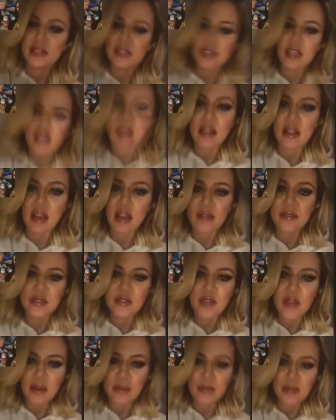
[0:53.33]
He loves
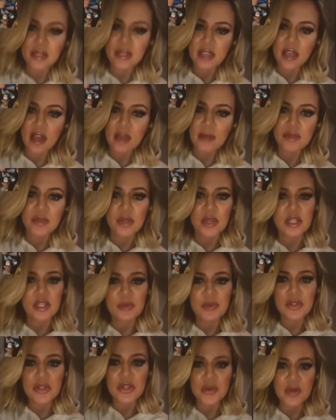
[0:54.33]
family time, so he's
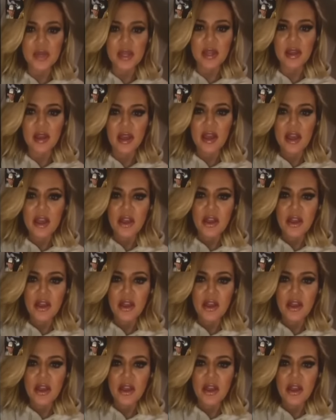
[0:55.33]
been doing